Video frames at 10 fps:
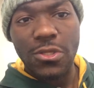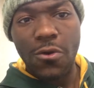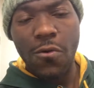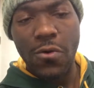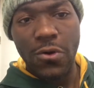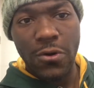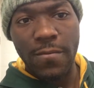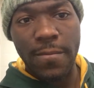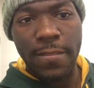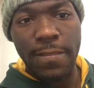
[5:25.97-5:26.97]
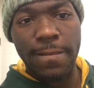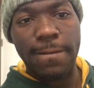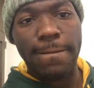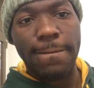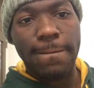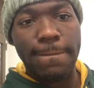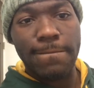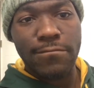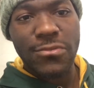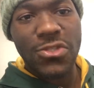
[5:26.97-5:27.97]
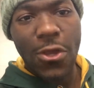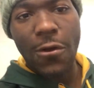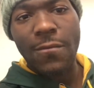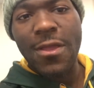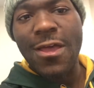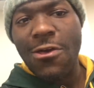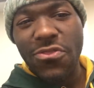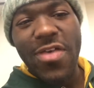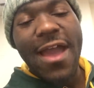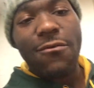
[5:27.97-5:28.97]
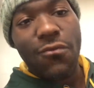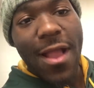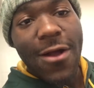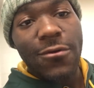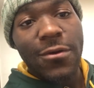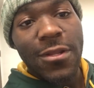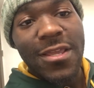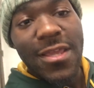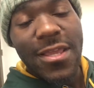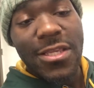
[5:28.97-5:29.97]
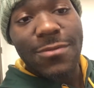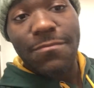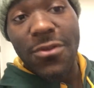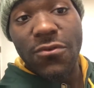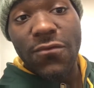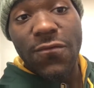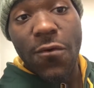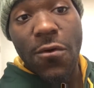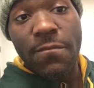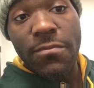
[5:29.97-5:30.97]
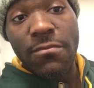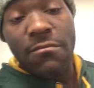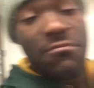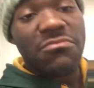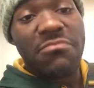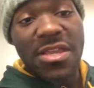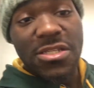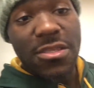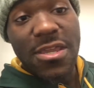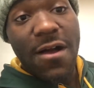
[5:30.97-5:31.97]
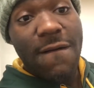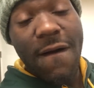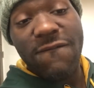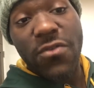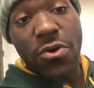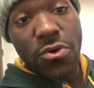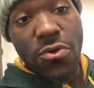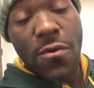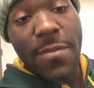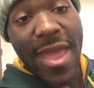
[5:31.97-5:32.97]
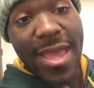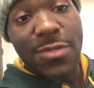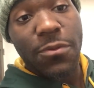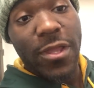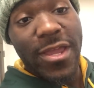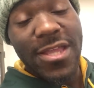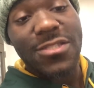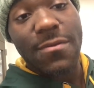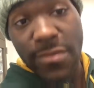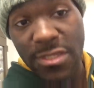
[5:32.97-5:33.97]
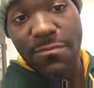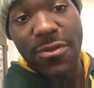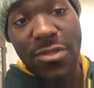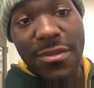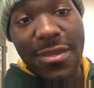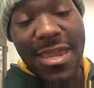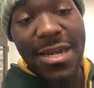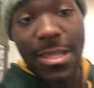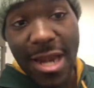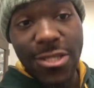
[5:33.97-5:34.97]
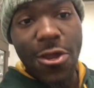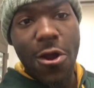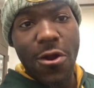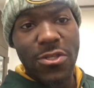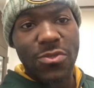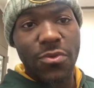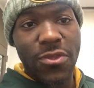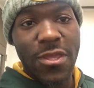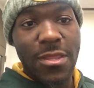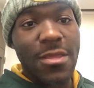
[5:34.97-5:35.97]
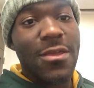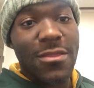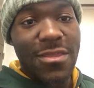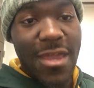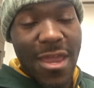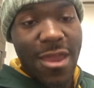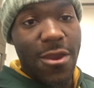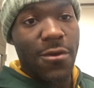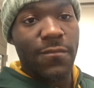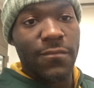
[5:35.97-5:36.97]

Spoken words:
the corner. So that route is built for basically a vertical pass play. It's built to gain a lot of yards within the air.